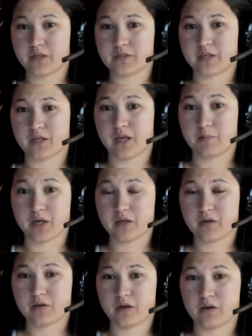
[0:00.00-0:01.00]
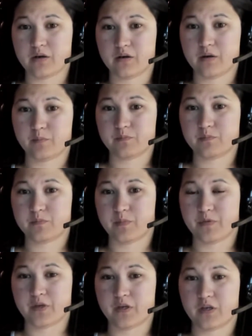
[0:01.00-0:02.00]
It's like, hey Mike, I'm
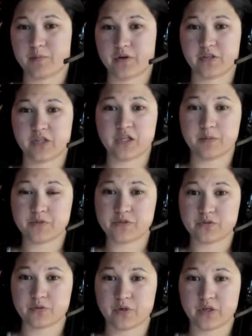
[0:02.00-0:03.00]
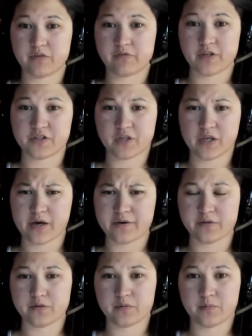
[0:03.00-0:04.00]
thinking about cleaning up this story, fleshing it out a
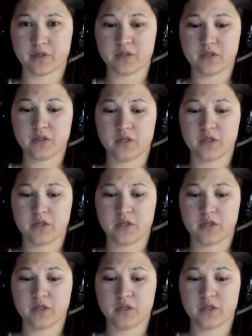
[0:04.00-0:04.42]
little bit